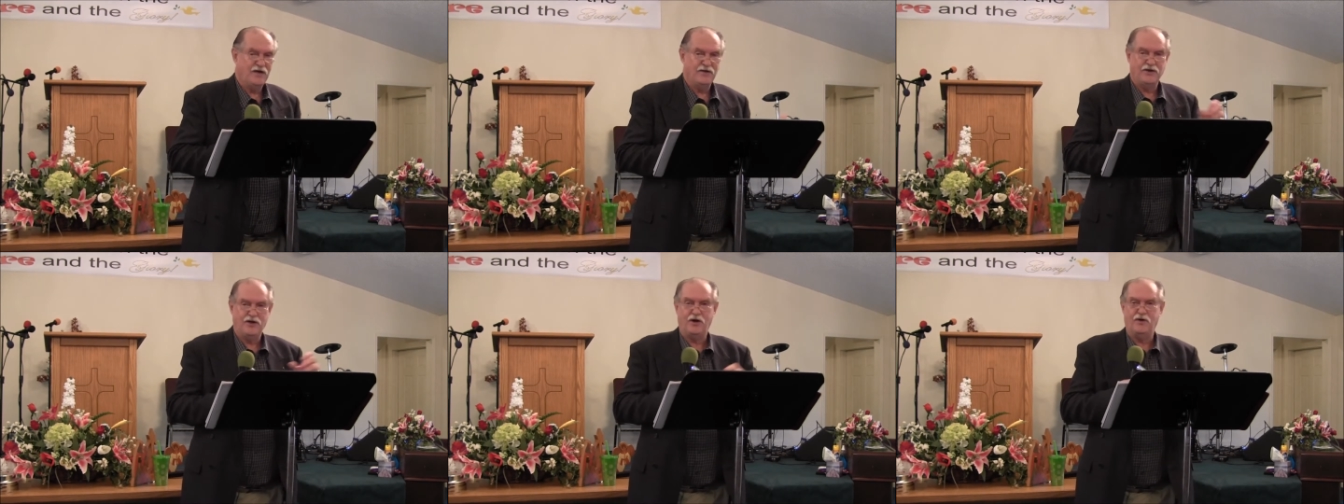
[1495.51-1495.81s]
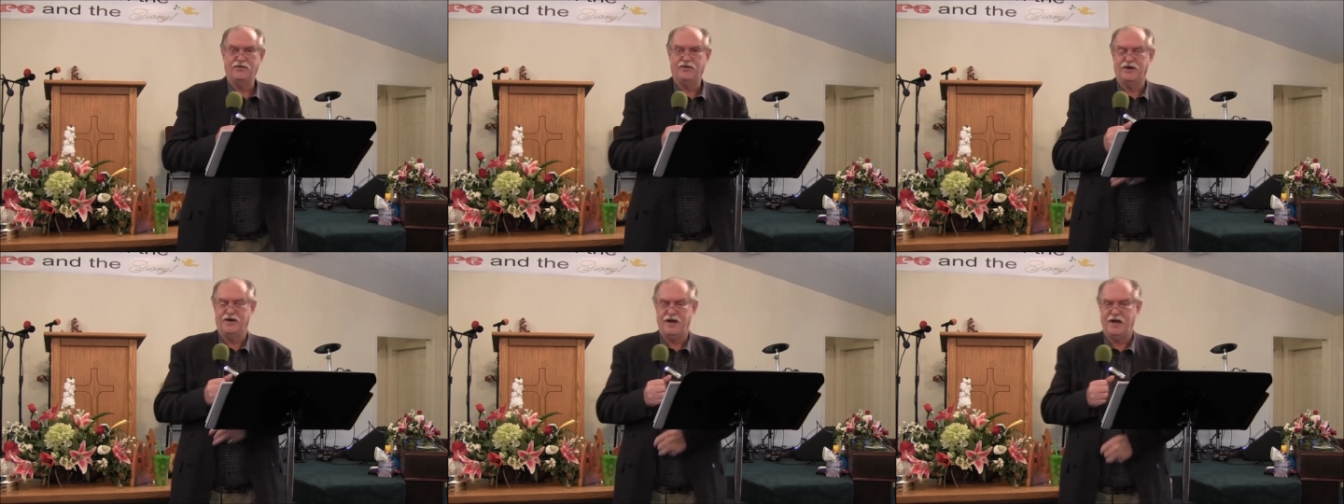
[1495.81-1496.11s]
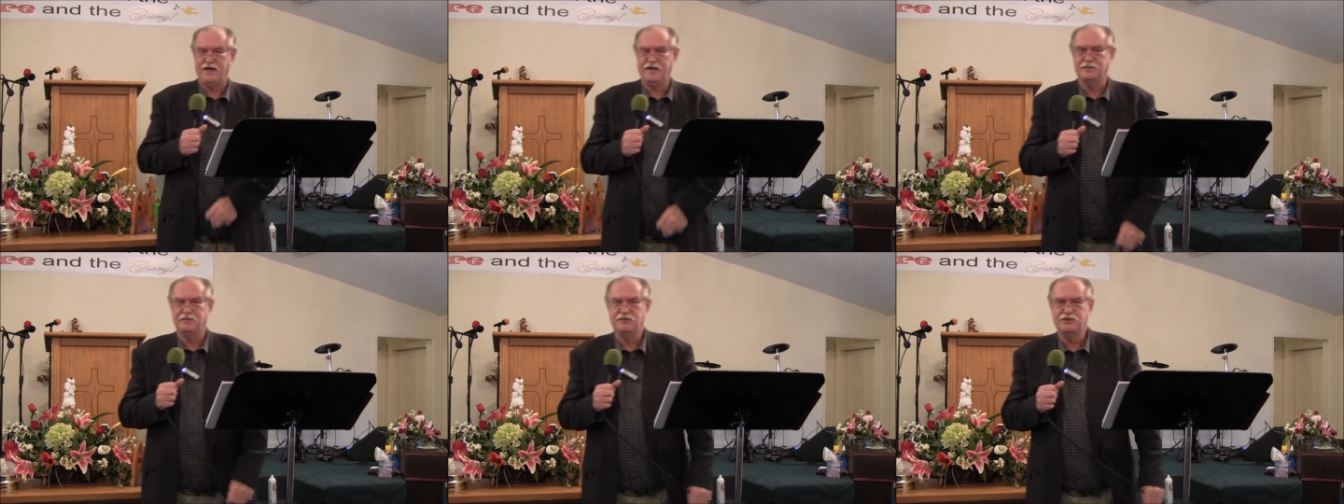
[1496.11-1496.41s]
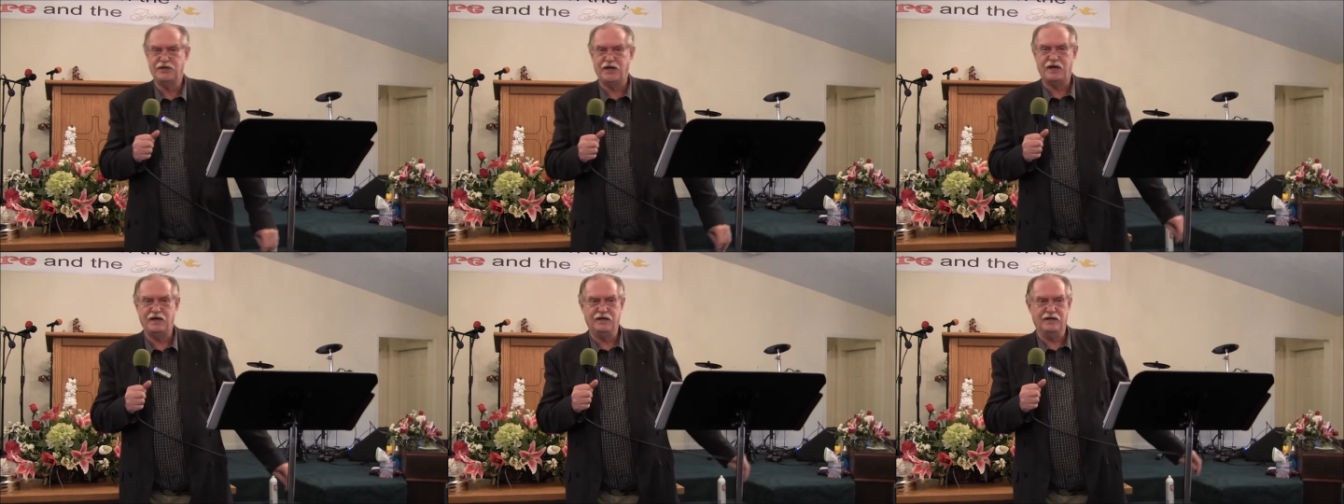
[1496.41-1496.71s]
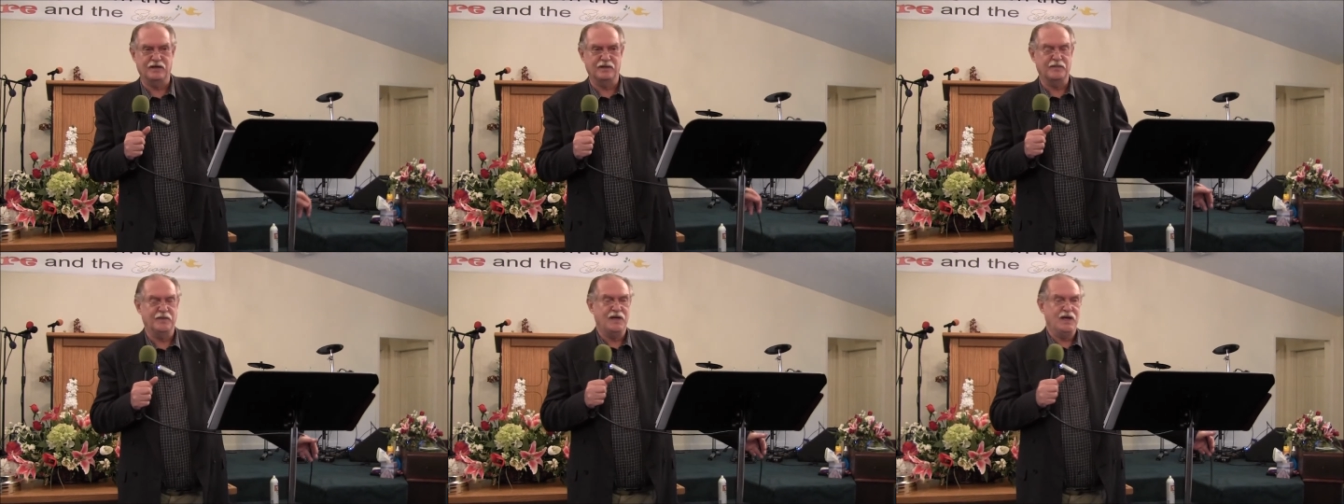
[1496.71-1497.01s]
You know, the name
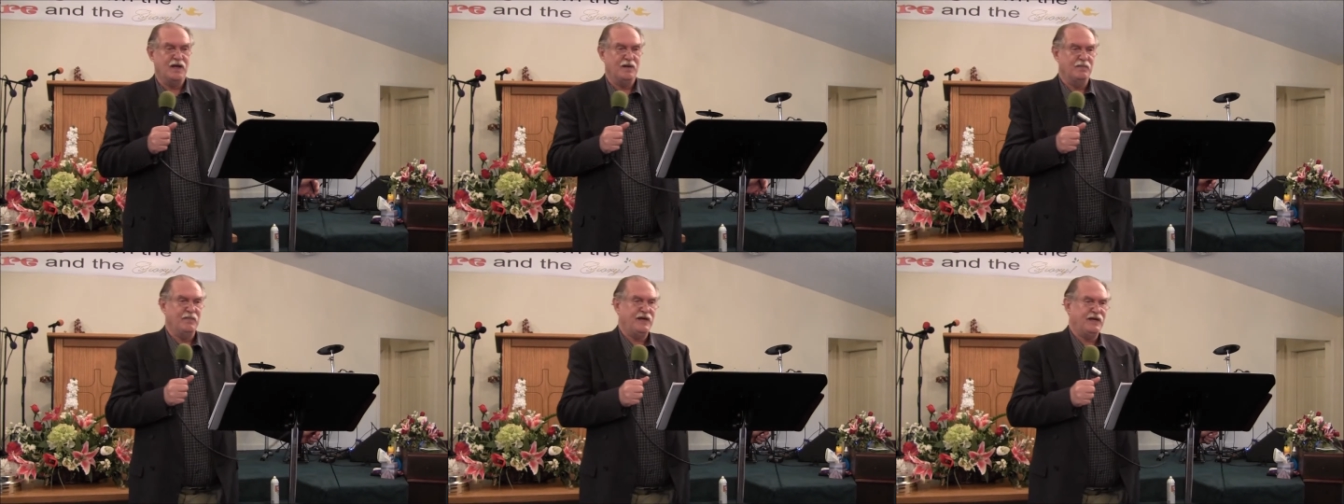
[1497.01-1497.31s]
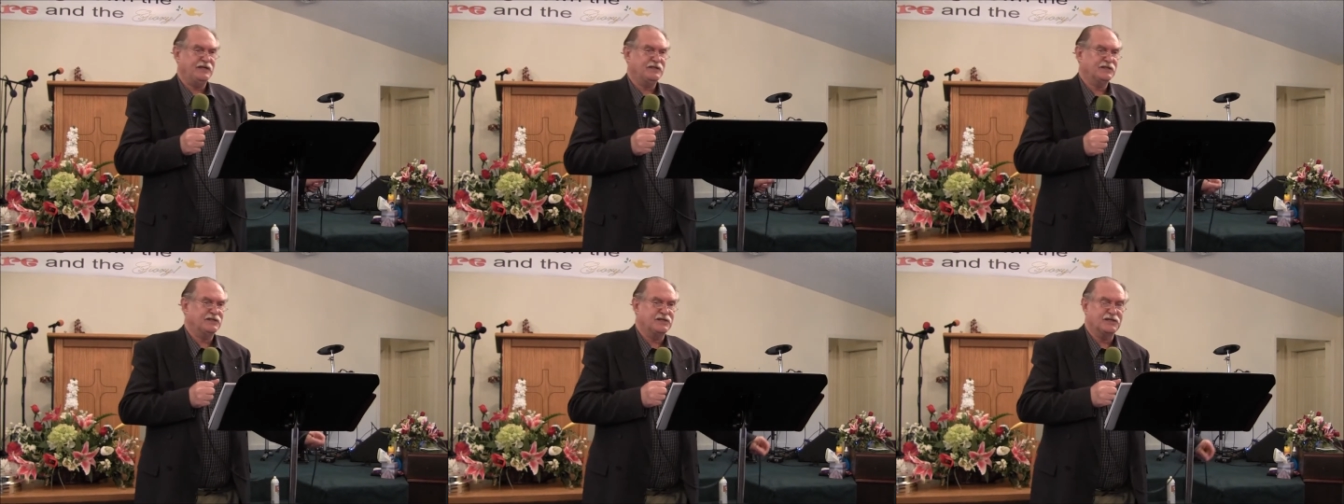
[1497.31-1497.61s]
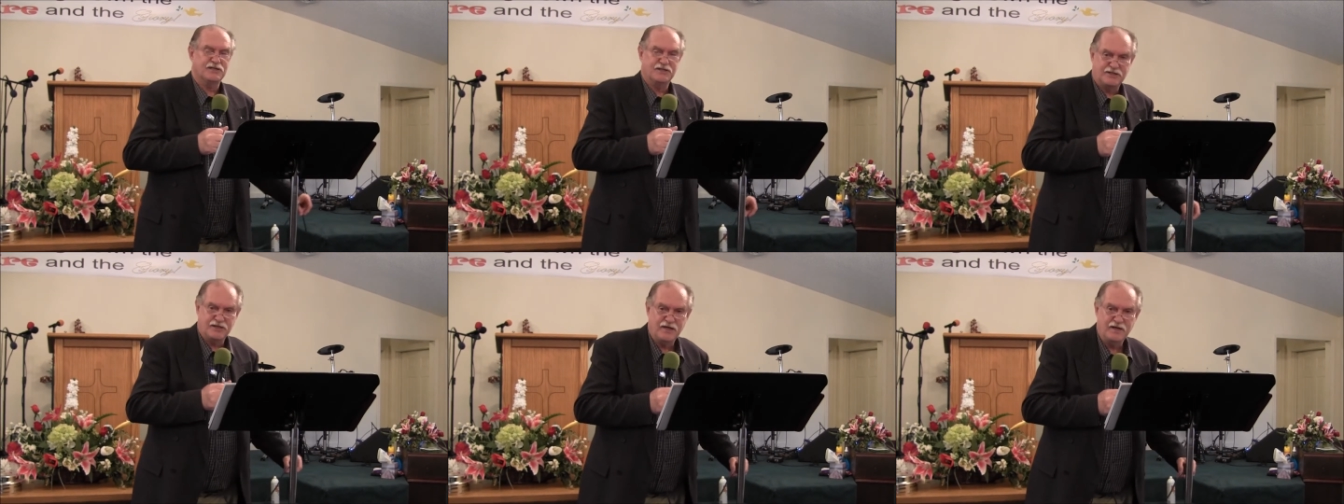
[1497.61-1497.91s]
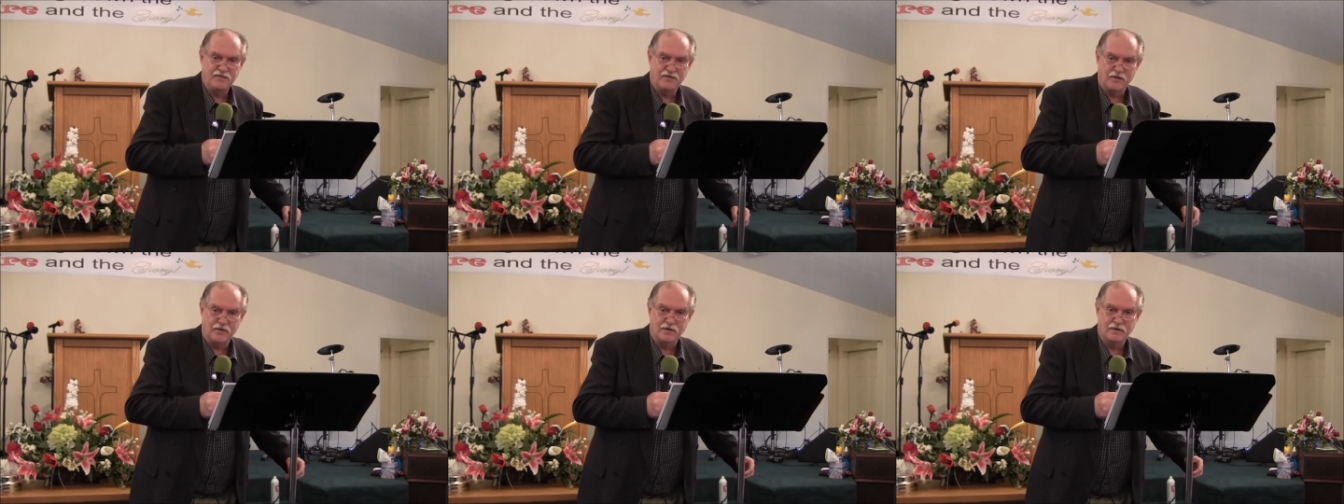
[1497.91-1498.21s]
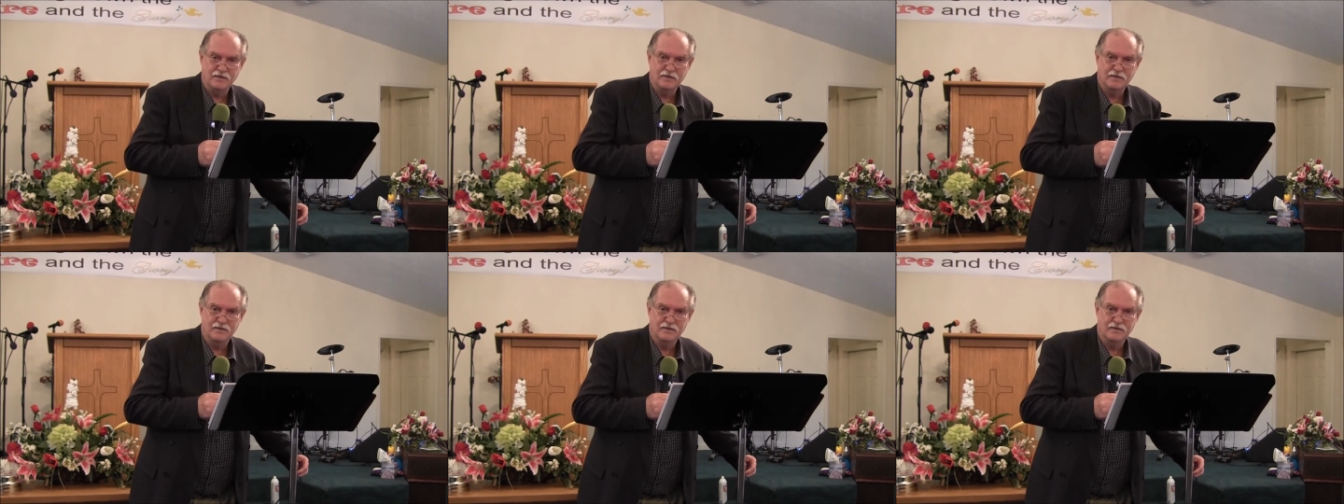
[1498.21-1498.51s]
Jacob means
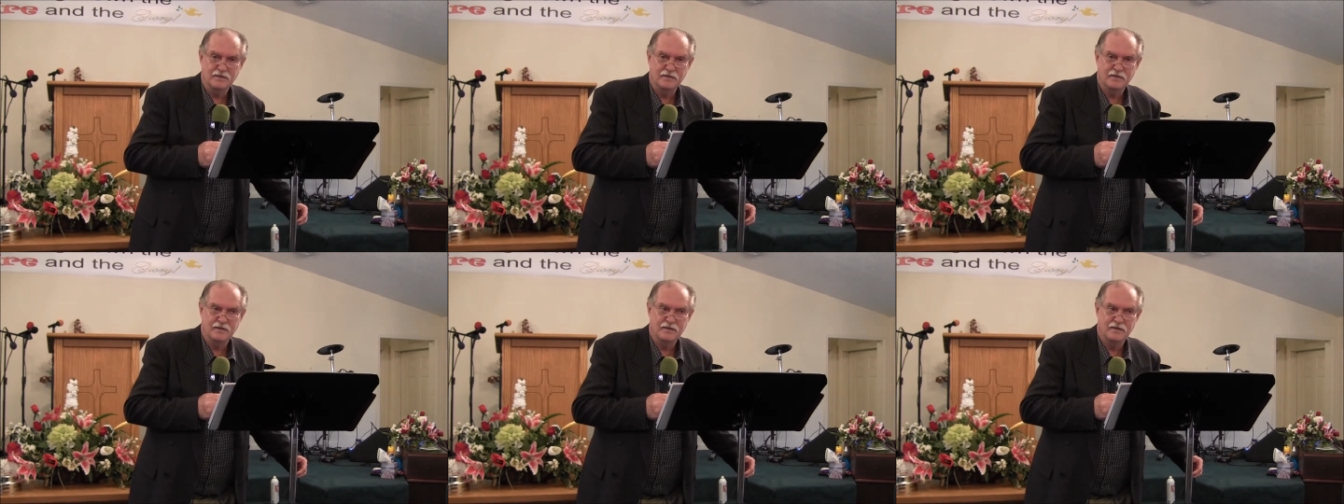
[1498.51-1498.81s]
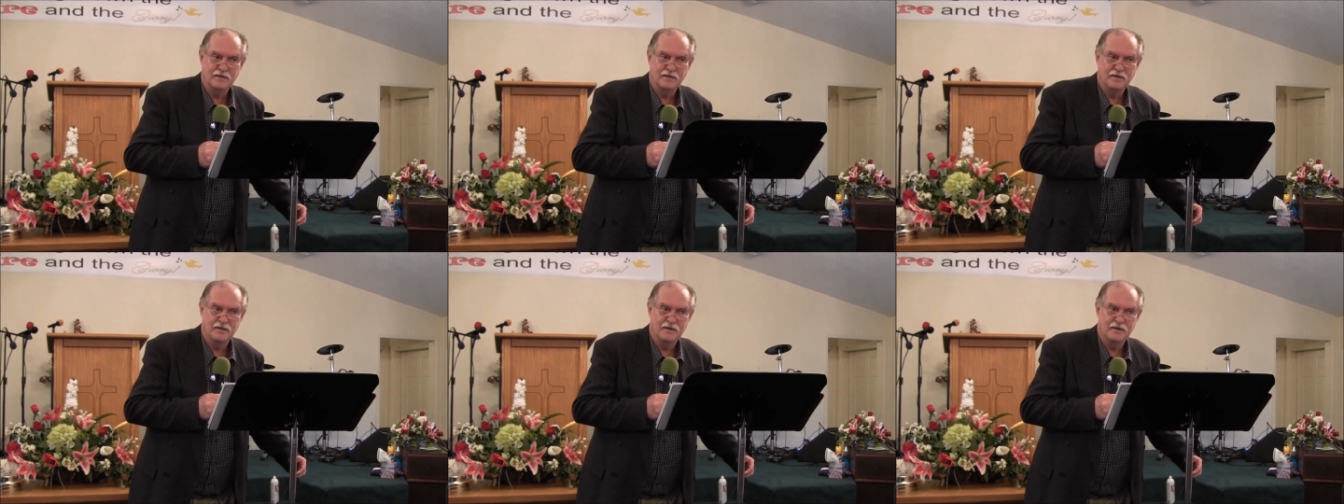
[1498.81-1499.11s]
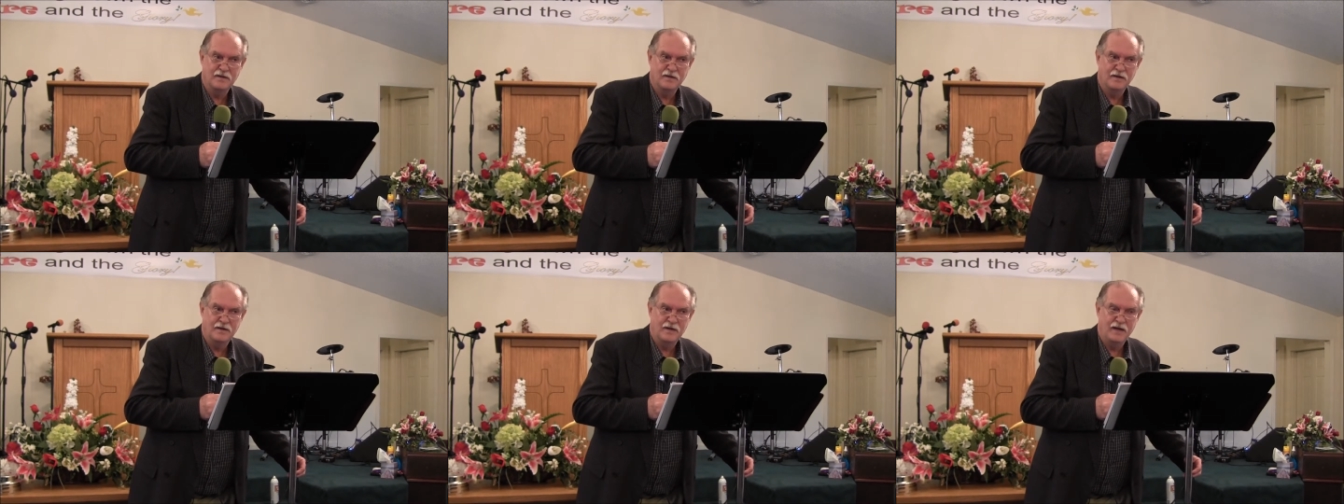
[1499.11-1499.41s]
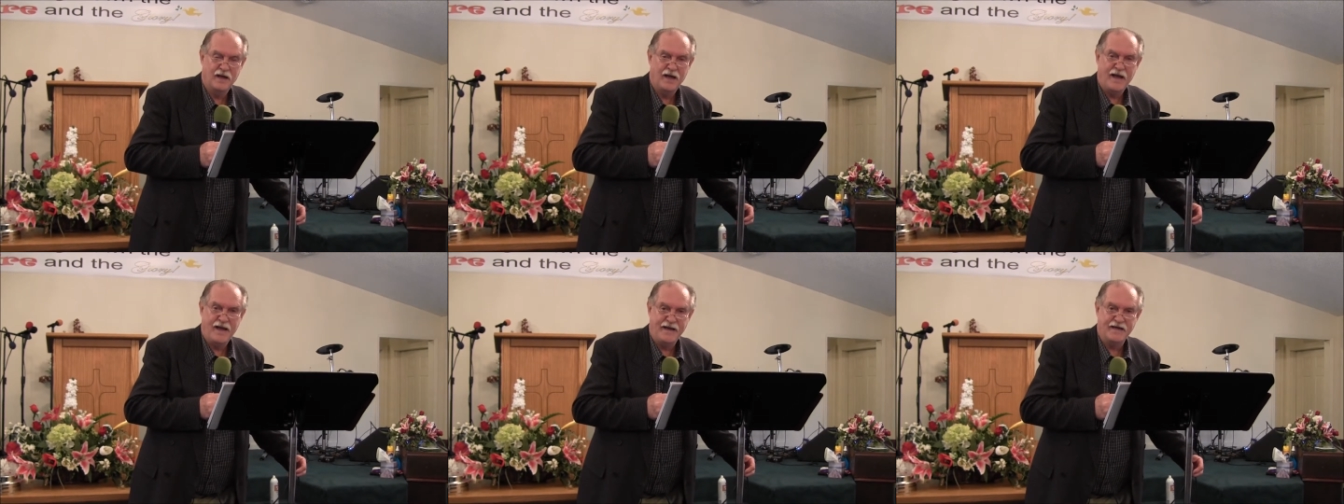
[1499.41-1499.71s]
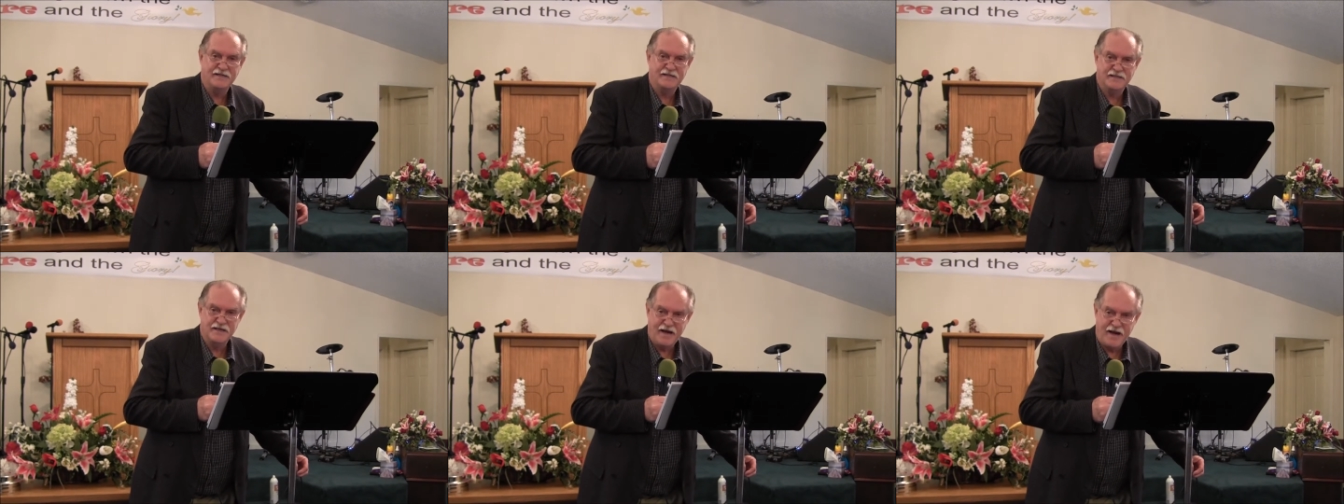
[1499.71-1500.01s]
deceiver. His